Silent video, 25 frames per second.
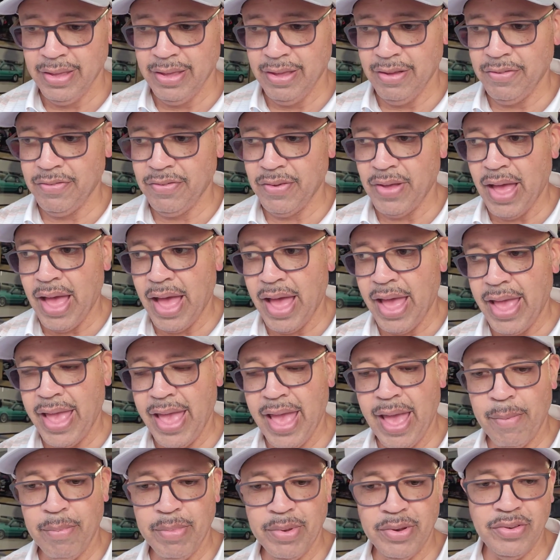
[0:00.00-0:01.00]
if I
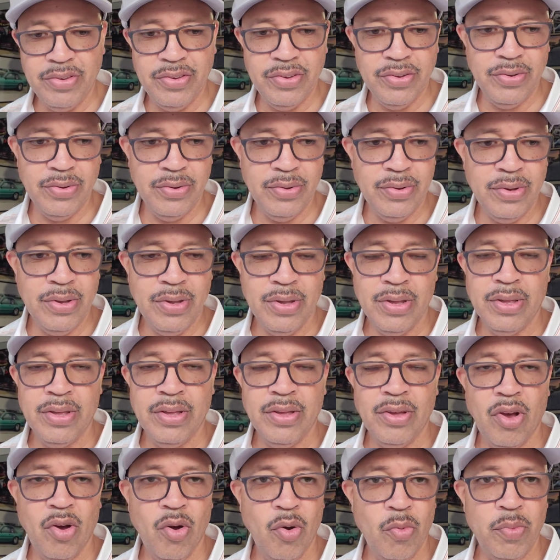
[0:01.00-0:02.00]
happen to
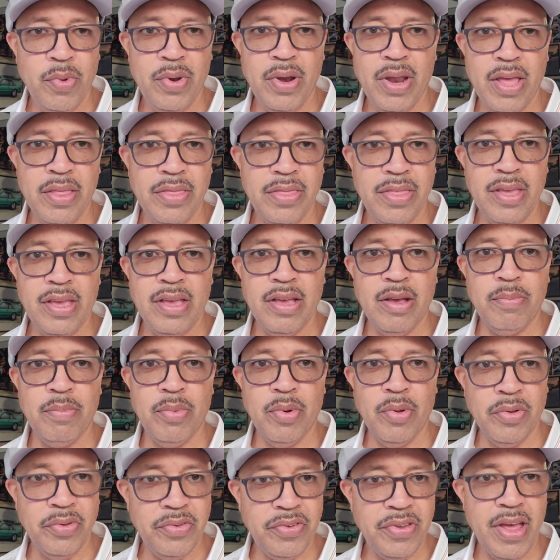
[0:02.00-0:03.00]
open that thing
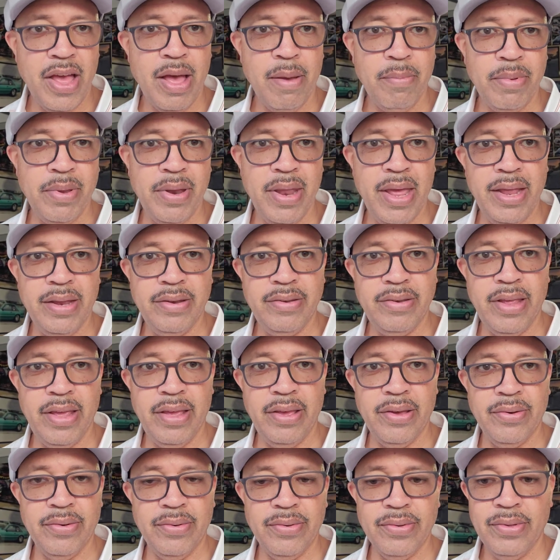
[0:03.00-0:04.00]
up on top of that
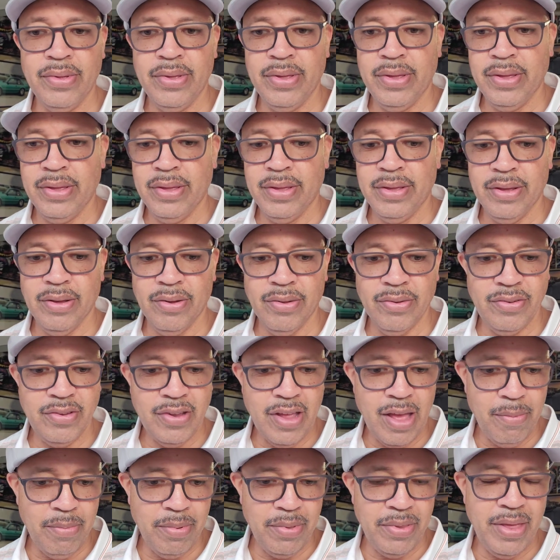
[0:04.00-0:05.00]
tail, on
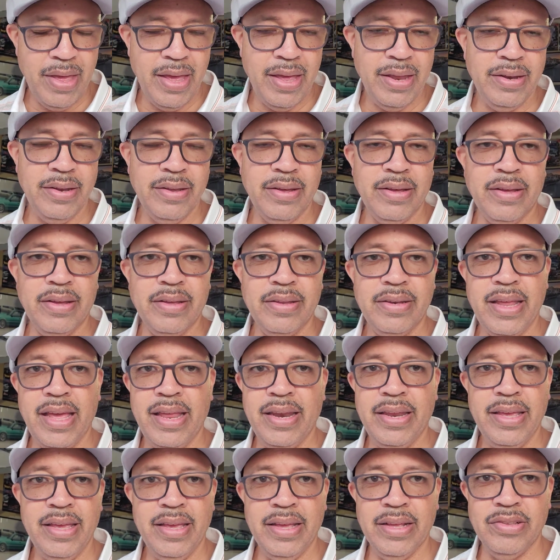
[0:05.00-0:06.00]
top of
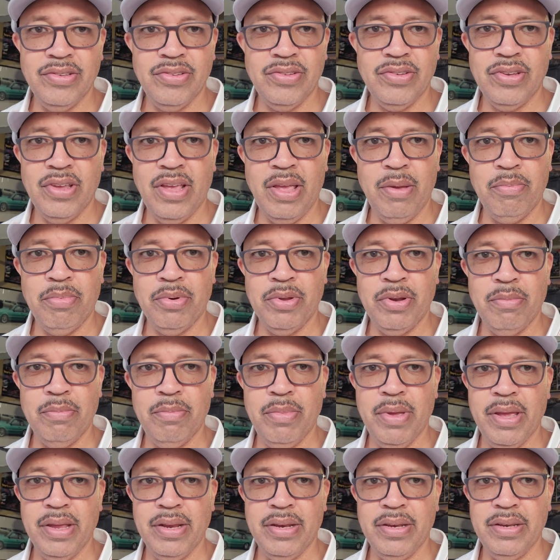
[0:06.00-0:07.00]
that hitch, and put a
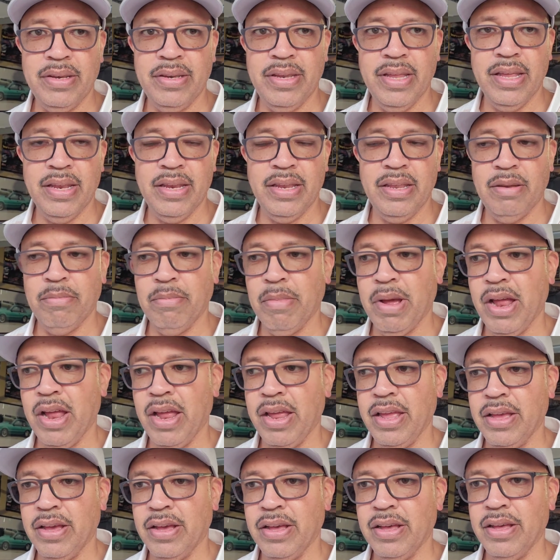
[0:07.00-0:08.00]
big dent in
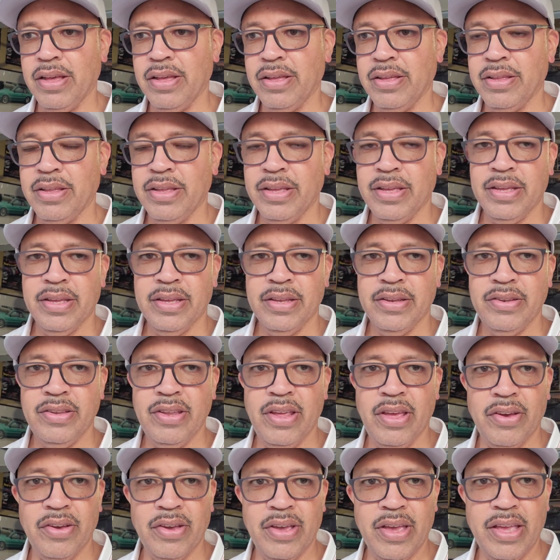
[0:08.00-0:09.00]
my
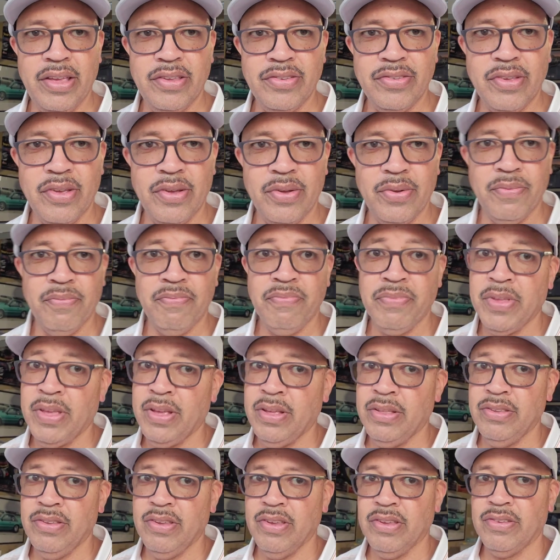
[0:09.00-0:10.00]
tailgate. So
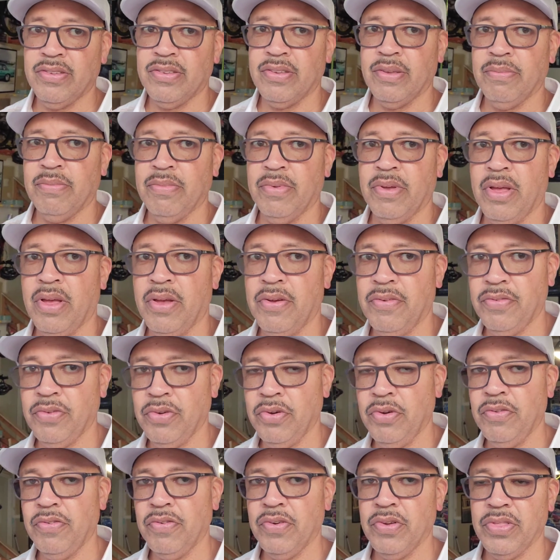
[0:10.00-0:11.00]
just some
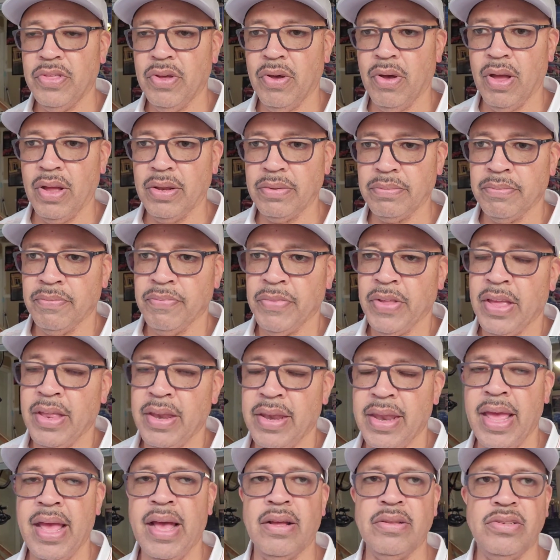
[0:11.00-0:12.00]
food for thought.
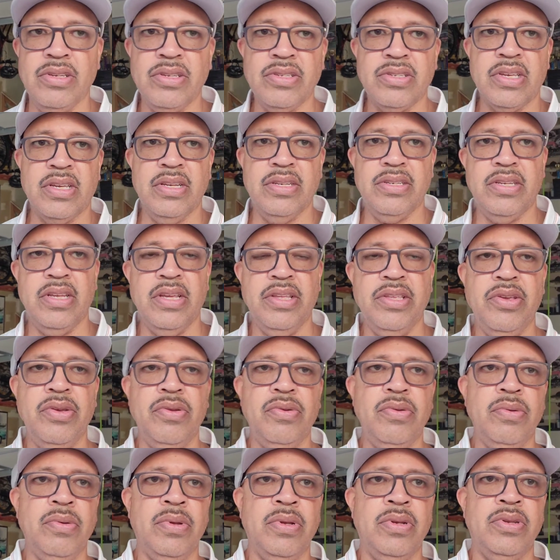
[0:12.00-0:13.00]
Now, just
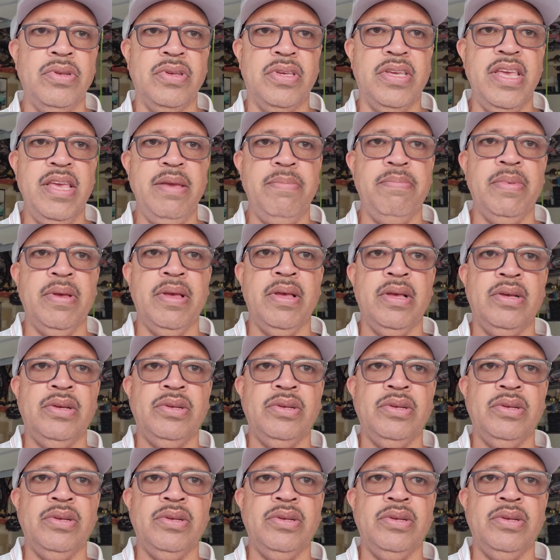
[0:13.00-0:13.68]
continue to keep